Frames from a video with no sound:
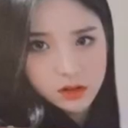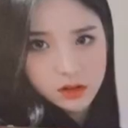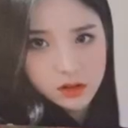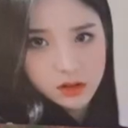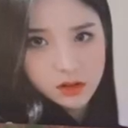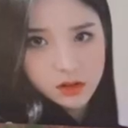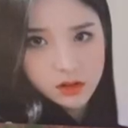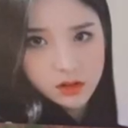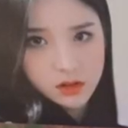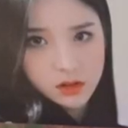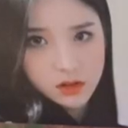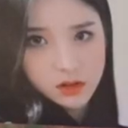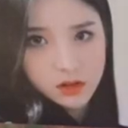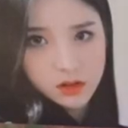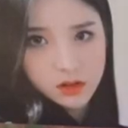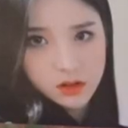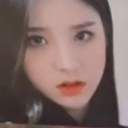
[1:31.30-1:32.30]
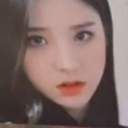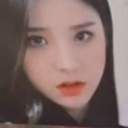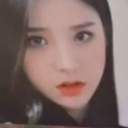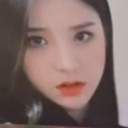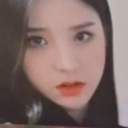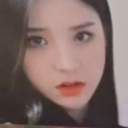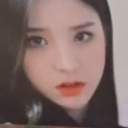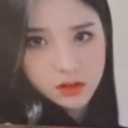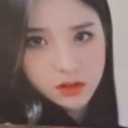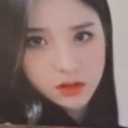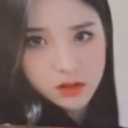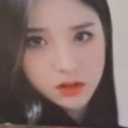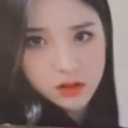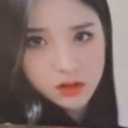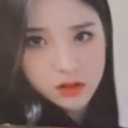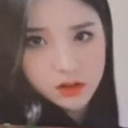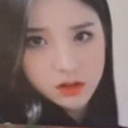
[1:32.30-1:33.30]

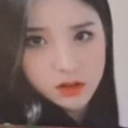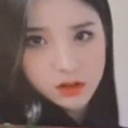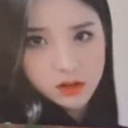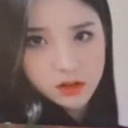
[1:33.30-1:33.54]
The person shown says nothing.